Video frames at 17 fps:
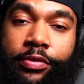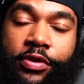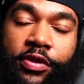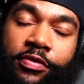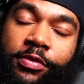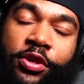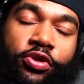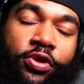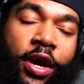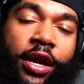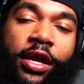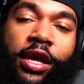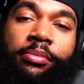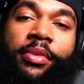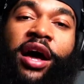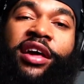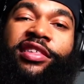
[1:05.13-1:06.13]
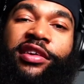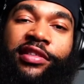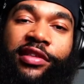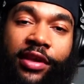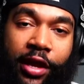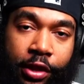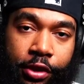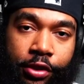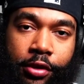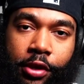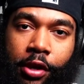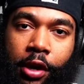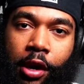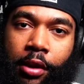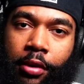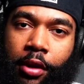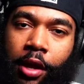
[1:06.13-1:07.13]
Just been trying to get my shit together, you
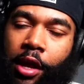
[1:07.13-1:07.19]
know?